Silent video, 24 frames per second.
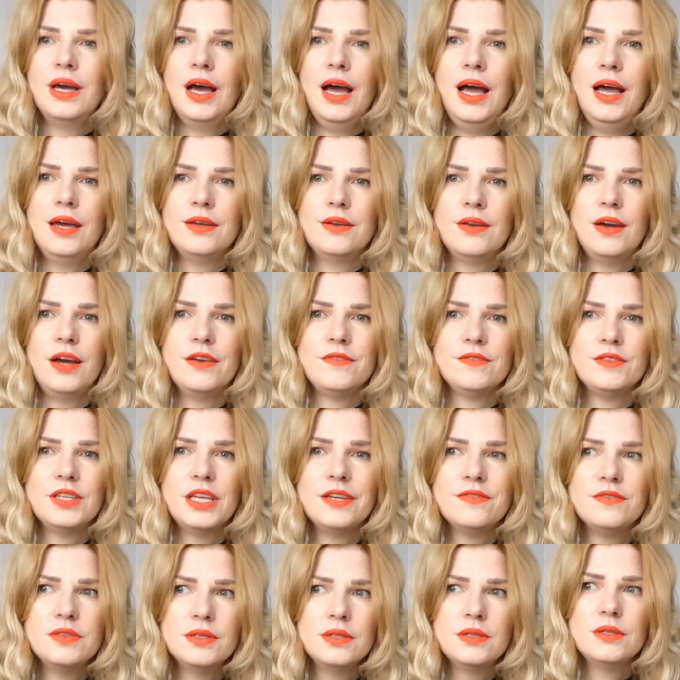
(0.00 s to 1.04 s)
and I've
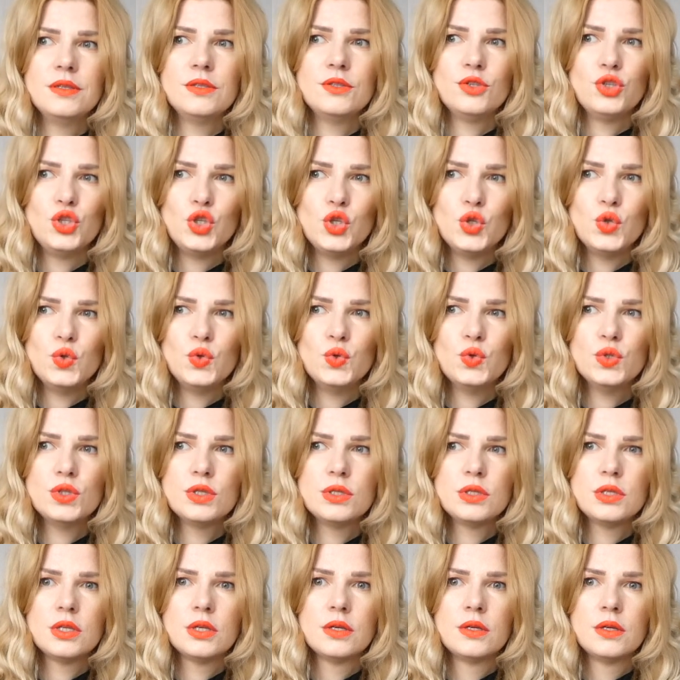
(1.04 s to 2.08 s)
never
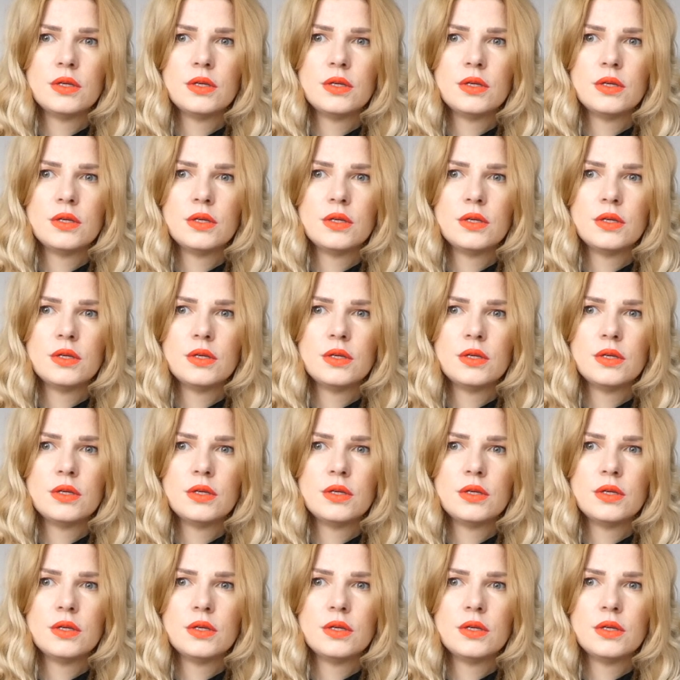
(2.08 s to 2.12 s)
used